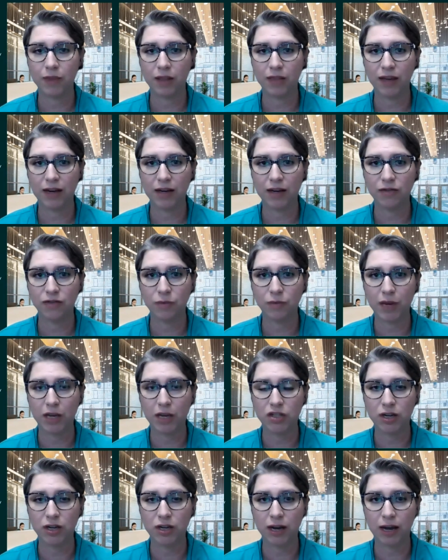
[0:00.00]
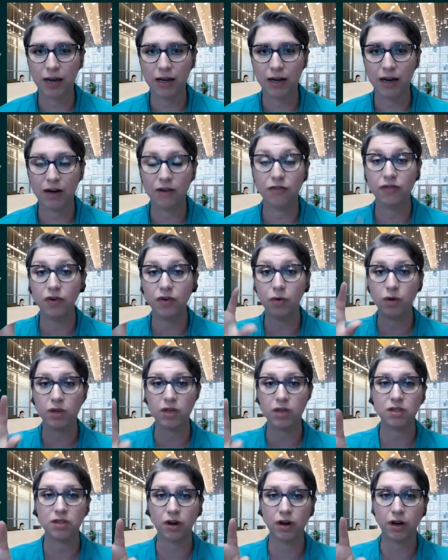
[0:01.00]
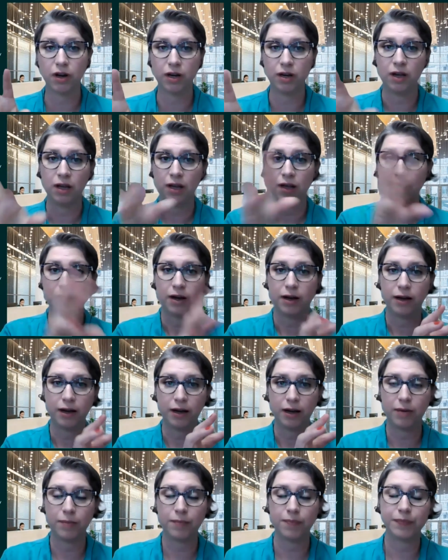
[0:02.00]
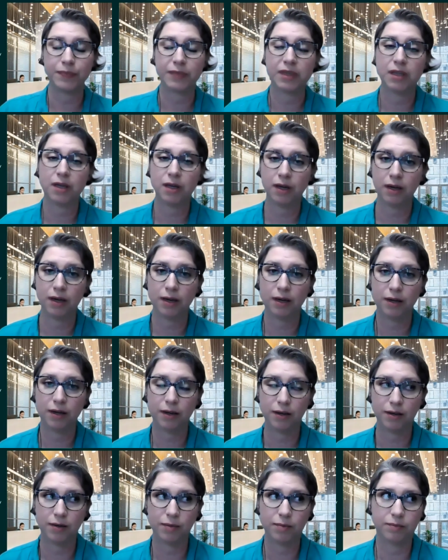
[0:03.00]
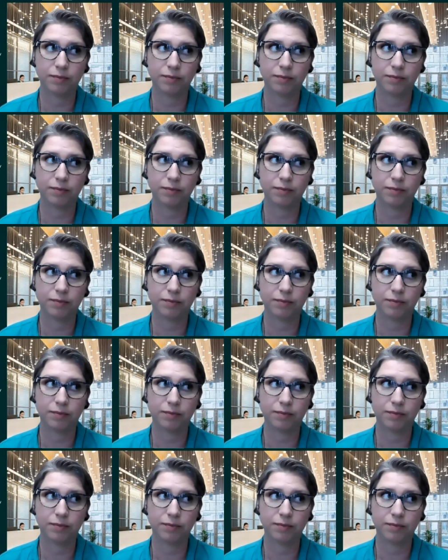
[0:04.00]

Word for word: that information and and focus on um, uh,